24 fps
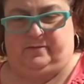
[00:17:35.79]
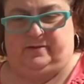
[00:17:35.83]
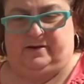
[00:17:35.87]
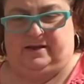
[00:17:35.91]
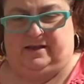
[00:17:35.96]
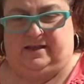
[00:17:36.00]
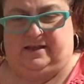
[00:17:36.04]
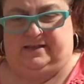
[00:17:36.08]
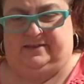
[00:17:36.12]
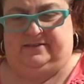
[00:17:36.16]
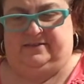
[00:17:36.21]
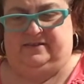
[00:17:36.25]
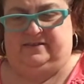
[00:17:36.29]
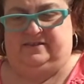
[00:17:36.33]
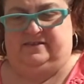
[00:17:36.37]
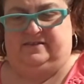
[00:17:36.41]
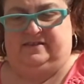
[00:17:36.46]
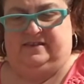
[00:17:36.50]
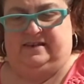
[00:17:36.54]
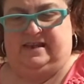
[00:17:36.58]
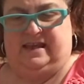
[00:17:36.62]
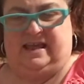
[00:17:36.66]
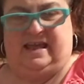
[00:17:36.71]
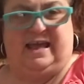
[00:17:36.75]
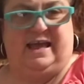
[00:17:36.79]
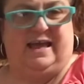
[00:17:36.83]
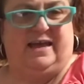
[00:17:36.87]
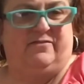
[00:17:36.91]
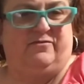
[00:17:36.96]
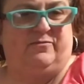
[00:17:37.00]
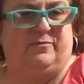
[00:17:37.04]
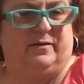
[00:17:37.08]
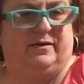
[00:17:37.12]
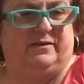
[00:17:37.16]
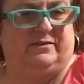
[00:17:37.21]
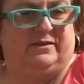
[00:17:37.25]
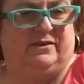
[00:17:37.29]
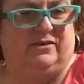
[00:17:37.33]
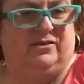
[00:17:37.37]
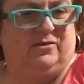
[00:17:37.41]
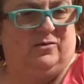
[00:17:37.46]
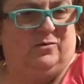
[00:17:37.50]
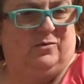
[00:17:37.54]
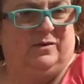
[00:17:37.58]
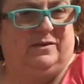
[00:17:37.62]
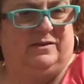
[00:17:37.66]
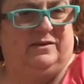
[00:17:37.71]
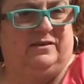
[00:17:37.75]
I'm gonna cut these in half because I
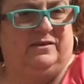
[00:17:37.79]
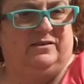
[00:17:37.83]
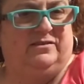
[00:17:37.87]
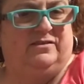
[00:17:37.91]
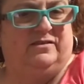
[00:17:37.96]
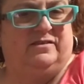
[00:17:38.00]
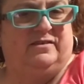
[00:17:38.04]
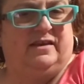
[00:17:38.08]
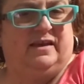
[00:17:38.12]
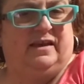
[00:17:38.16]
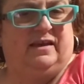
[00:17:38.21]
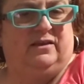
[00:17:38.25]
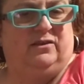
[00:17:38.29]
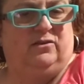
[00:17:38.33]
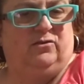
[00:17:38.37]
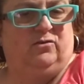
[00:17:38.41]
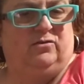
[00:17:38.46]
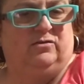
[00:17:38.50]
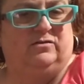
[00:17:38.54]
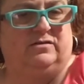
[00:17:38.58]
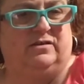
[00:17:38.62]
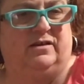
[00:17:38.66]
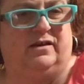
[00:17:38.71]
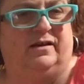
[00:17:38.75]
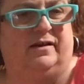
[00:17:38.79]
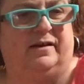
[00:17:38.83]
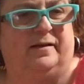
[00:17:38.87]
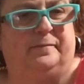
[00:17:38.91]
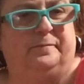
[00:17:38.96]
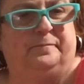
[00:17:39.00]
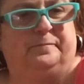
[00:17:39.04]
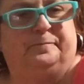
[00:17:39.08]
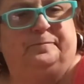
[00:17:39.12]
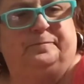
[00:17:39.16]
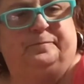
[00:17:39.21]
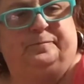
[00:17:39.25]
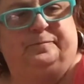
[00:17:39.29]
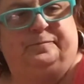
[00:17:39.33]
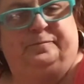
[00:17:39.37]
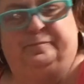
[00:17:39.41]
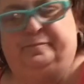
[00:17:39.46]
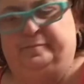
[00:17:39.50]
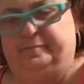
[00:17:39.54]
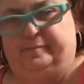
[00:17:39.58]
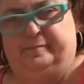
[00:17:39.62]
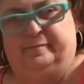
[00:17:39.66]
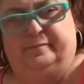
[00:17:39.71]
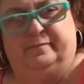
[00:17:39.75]
don't want these to take a long time
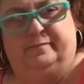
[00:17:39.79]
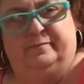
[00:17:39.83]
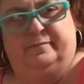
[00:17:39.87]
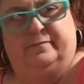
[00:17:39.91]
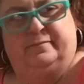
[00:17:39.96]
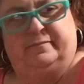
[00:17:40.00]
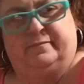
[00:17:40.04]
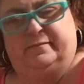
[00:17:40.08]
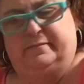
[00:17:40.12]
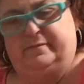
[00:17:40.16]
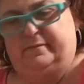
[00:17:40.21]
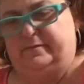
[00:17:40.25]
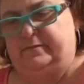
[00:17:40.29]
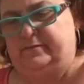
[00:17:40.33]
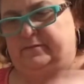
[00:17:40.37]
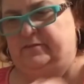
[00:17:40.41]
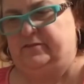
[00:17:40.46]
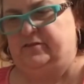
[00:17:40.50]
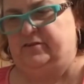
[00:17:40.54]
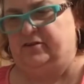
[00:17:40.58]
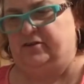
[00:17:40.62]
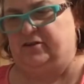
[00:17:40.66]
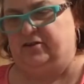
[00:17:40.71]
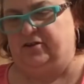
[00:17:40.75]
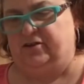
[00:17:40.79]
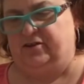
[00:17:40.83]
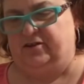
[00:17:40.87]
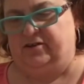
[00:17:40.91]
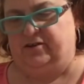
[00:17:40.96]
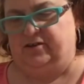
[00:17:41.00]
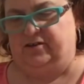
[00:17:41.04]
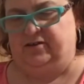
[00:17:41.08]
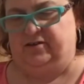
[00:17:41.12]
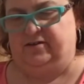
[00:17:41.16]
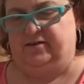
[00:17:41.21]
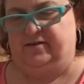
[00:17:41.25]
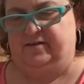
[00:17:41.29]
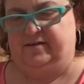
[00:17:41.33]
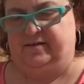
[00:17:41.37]
to cook.